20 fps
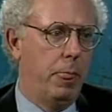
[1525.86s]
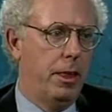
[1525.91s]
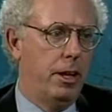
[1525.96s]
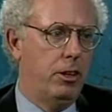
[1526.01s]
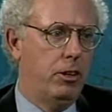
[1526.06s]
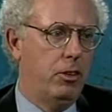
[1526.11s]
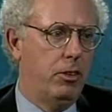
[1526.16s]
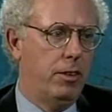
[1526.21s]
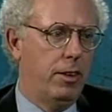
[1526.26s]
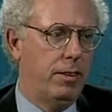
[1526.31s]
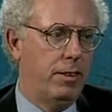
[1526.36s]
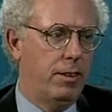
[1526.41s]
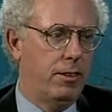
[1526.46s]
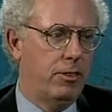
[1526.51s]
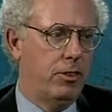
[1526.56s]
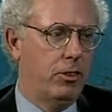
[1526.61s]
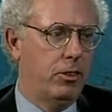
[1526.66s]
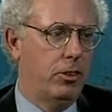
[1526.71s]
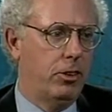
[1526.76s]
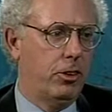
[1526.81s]
Do you think this
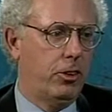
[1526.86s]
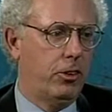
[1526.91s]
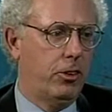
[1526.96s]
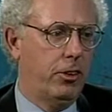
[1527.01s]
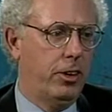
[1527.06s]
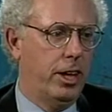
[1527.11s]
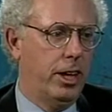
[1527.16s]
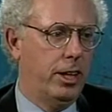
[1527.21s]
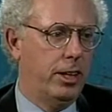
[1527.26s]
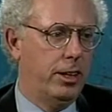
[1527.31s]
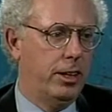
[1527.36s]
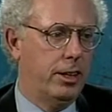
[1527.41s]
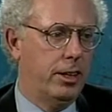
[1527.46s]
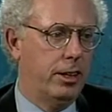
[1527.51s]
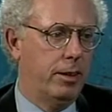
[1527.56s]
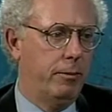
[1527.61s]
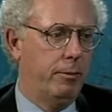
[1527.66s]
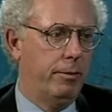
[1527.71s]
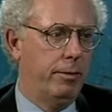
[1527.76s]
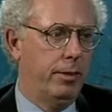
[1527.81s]
is going to create
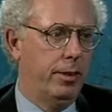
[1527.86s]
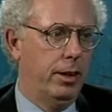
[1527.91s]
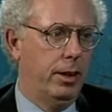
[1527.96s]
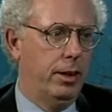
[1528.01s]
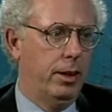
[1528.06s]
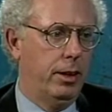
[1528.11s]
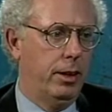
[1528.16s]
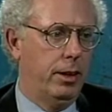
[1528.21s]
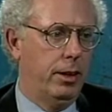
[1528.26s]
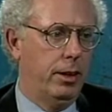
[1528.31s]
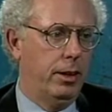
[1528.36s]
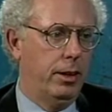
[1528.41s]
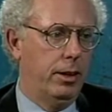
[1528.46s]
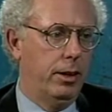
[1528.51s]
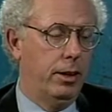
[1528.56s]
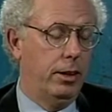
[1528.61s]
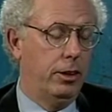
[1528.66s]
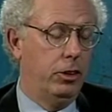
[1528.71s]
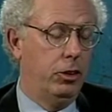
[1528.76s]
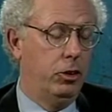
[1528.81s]
uh,
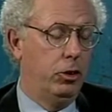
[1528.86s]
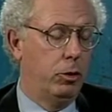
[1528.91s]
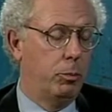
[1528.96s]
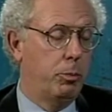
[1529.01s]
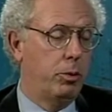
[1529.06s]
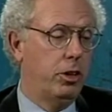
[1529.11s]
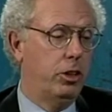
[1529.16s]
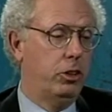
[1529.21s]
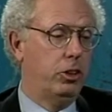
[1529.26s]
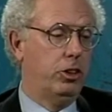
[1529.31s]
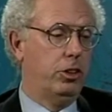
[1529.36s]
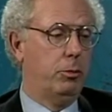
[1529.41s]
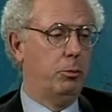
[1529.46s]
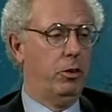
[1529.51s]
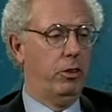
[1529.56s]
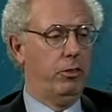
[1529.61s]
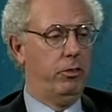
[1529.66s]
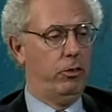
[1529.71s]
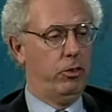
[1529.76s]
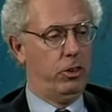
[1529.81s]
a new approach to
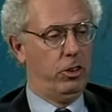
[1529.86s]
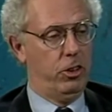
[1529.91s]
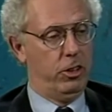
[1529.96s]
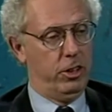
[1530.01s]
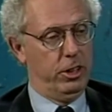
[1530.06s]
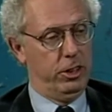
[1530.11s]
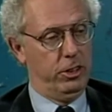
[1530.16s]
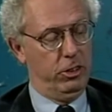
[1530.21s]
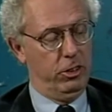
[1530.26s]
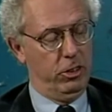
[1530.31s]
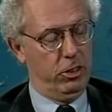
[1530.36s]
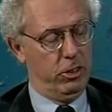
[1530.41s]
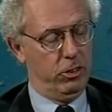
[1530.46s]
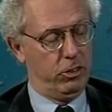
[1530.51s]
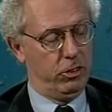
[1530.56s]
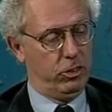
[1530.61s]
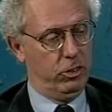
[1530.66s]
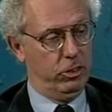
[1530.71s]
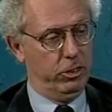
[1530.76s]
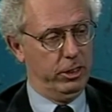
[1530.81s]
both four-year and two-year
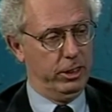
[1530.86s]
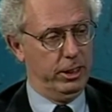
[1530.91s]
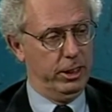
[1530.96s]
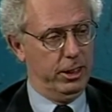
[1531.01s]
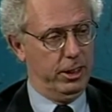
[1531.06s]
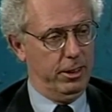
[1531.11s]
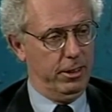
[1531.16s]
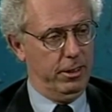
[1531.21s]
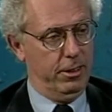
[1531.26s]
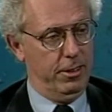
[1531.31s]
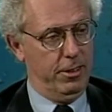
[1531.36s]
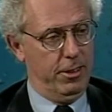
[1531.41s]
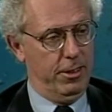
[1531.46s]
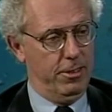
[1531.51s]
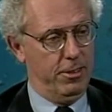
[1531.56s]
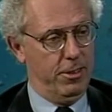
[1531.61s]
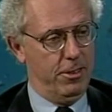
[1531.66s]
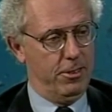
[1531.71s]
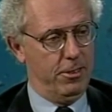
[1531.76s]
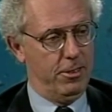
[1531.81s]
schools, and is
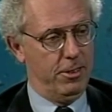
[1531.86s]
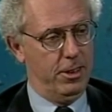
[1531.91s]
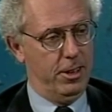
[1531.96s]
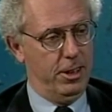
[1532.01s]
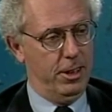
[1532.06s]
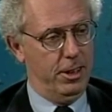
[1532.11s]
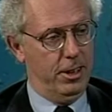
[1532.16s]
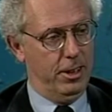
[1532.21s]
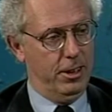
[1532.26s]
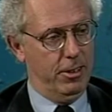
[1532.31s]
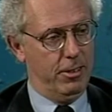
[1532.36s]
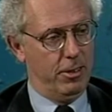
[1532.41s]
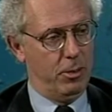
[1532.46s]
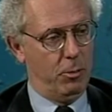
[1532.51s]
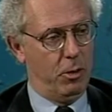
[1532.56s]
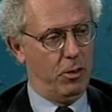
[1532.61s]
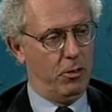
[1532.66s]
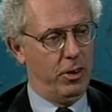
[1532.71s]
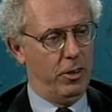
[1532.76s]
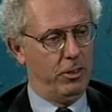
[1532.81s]
this
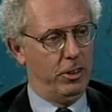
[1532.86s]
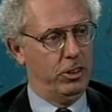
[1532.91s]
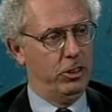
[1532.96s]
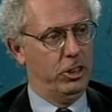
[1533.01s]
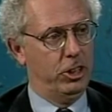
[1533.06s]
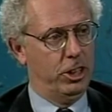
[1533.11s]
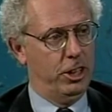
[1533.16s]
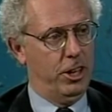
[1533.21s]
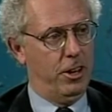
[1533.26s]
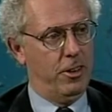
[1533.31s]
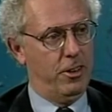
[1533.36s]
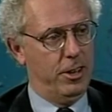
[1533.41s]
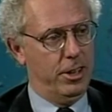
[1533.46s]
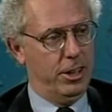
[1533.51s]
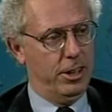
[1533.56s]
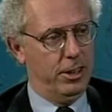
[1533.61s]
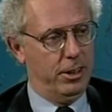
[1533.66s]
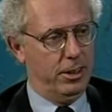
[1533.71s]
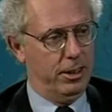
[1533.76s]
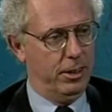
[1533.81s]
somewhat revolutionary?
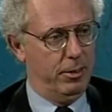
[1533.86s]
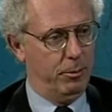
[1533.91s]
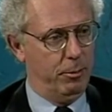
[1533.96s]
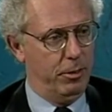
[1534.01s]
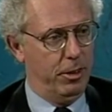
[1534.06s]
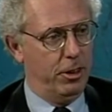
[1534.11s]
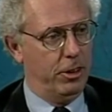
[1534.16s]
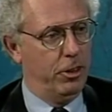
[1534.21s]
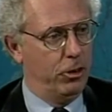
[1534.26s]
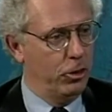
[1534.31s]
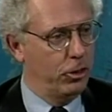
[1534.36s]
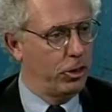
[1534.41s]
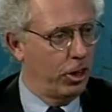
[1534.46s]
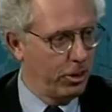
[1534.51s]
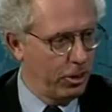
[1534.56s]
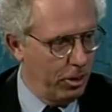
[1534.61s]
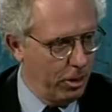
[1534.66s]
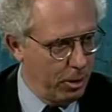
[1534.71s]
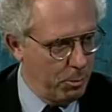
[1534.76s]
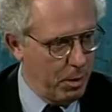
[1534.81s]
And um, you know, you talked
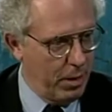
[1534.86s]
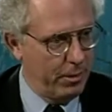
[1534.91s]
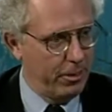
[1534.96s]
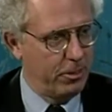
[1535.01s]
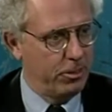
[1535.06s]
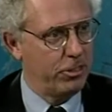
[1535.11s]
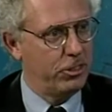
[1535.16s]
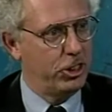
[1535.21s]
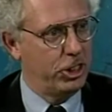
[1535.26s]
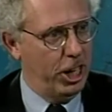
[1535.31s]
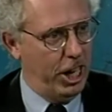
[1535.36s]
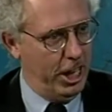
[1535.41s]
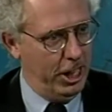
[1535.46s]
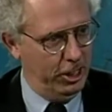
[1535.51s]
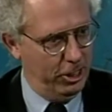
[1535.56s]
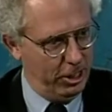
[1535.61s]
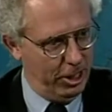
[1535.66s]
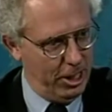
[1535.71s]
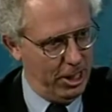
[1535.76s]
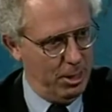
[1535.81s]
earlier about this change
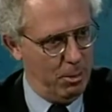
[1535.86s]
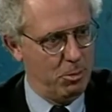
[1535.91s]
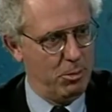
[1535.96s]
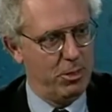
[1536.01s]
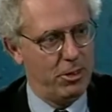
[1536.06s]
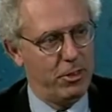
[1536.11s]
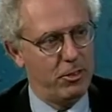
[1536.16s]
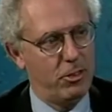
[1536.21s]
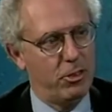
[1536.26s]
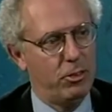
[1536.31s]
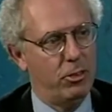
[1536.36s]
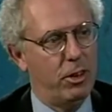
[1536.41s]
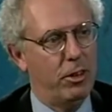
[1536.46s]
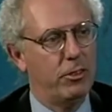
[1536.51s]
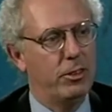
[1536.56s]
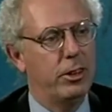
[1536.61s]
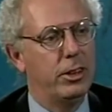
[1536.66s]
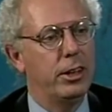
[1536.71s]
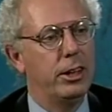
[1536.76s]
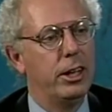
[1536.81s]
mm-hmm, comes mm-hmm. every so
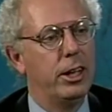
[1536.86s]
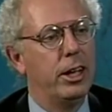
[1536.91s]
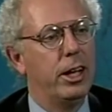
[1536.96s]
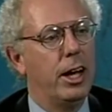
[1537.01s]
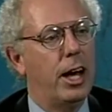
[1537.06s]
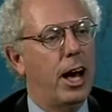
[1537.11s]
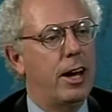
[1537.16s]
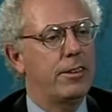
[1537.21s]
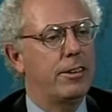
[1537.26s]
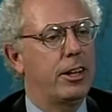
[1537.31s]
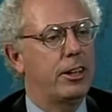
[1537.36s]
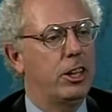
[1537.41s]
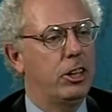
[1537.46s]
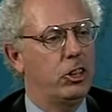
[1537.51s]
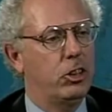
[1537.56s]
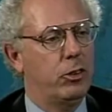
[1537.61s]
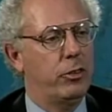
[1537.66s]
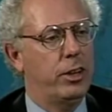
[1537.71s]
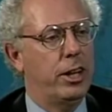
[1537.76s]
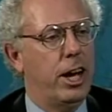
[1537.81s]
often. And I just like to get
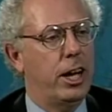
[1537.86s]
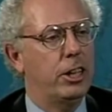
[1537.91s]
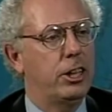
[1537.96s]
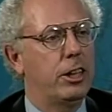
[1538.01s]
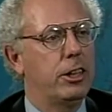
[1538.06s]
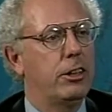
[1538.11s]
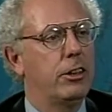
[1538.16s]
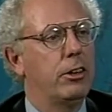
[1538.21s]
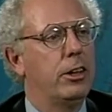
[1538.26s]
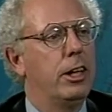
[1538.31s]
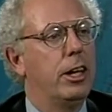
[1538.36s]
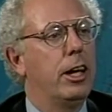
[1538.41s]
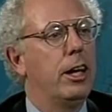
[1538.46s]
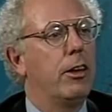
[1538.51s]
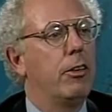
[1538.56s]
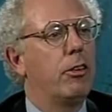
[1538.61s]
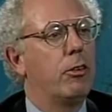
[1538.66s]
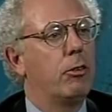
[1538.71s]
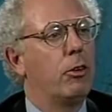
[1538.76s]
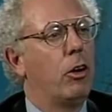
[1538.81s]
your reaction to well, I,
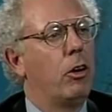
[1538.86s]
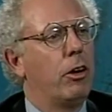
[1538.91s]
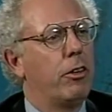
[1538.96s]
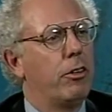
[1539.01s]
the role I